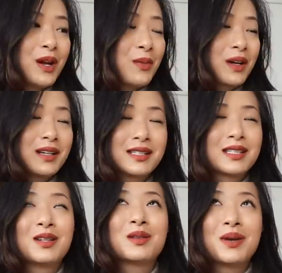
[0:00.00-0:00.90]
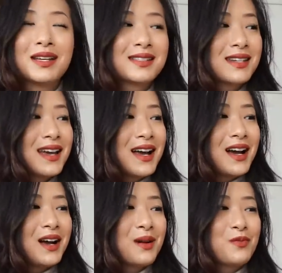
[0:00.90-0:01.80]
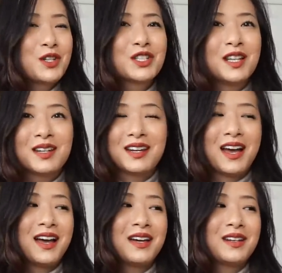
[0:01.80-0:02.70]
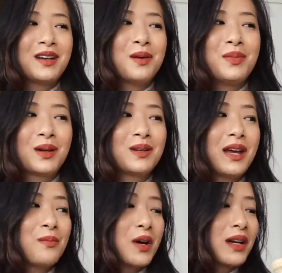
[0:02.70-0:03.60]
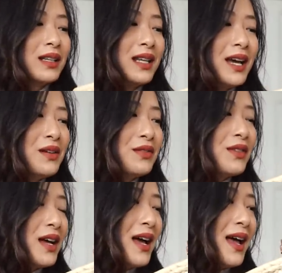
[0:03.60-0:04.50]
night markets, they're the best. Wish London had a bigger night market life.